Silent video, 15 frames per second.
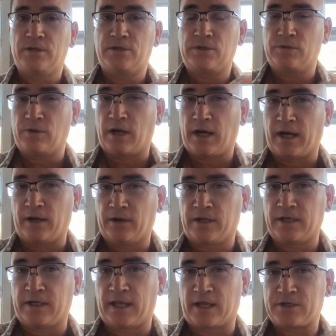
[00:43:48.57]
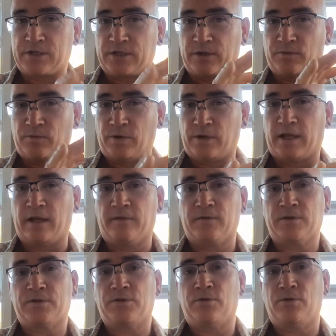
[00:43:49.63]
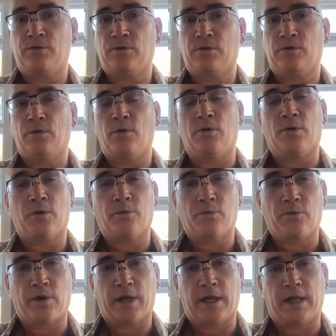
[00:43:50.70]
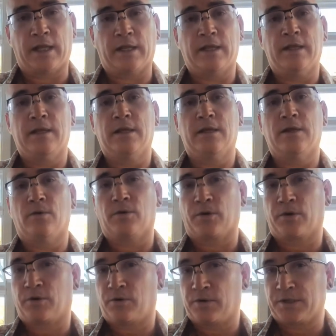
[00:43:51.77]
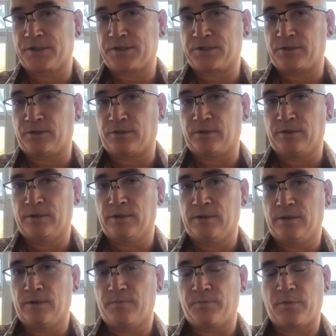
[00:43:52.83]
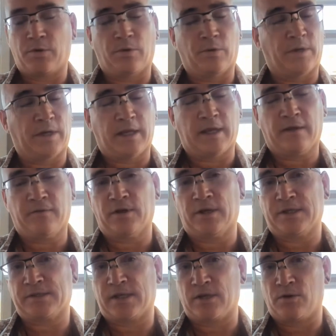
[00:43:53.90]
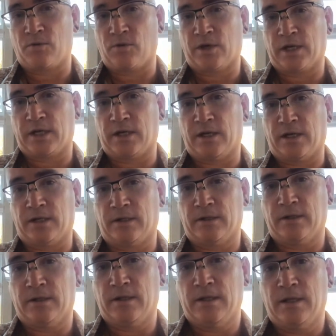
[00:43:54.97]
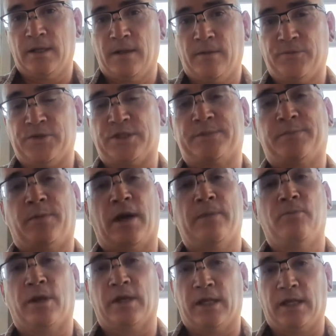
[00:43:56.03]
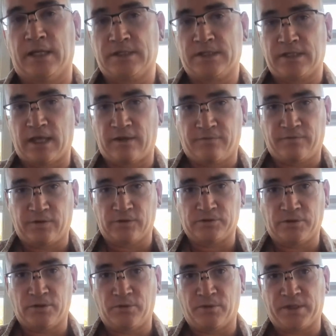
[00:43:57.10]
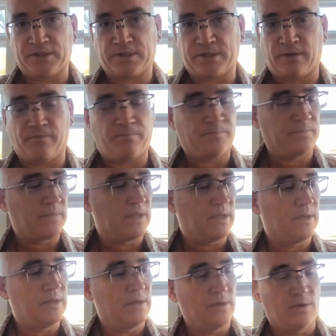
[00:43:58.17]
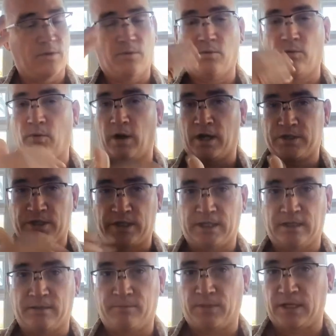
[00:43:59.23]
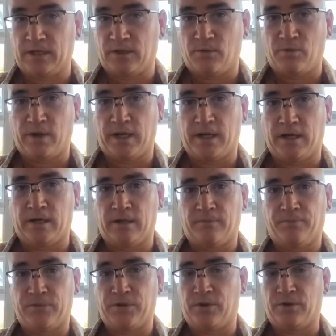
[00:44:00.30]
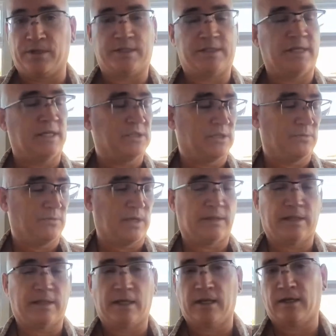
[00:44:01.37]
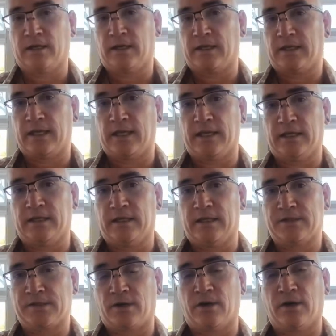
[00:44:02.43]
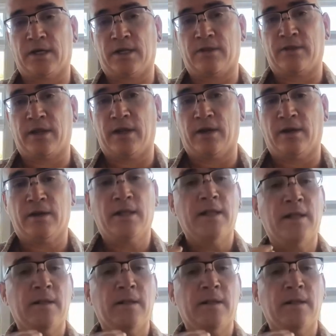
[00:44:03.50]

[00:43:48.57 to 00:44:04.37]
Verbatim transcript: to a higher connection, whatever tool or ring or crystal or whatever it is that you're working on. Just by bringing it into that field of the wisdom, watching it, being aware, your intention right there, again, is already there